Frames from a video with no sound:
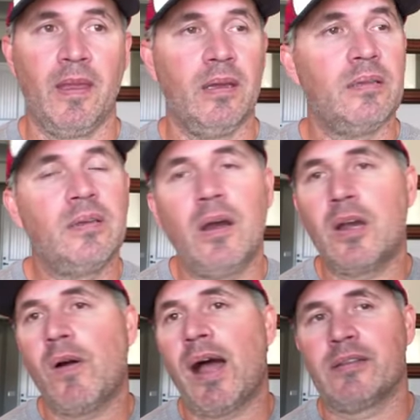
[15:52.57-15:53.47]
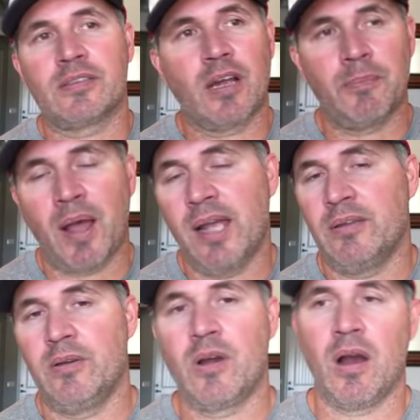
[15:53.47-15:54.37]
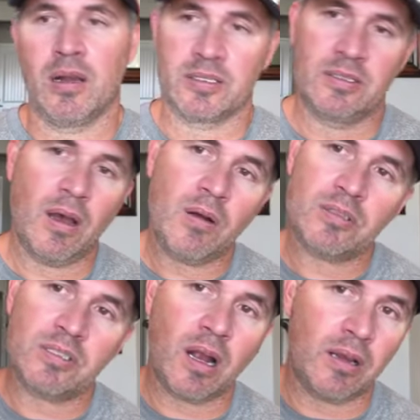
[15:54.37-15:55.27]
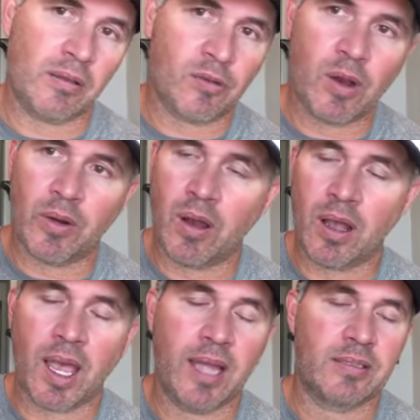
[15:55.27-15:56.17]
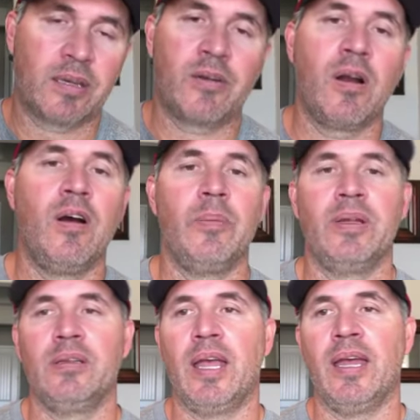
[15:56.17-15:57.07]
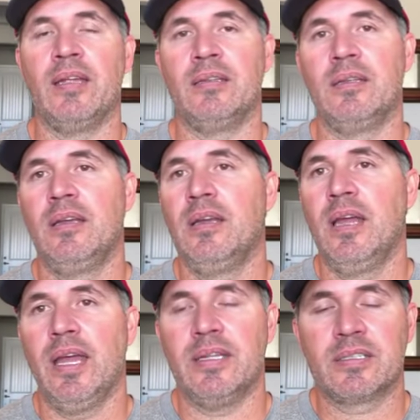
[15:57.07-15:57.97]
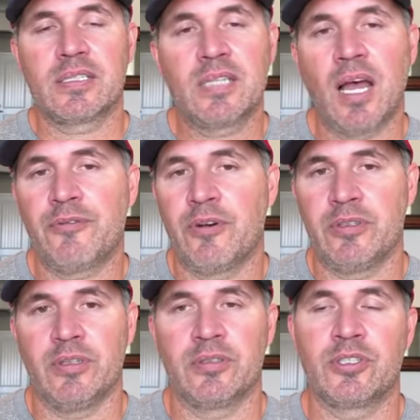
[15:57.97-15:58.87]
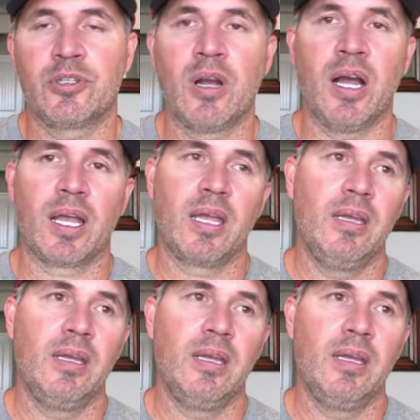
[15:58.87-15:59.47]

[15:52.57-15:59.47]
Don't go out and start buying new cars. Don't start throwing all kinds of chrome and stuff on your truck.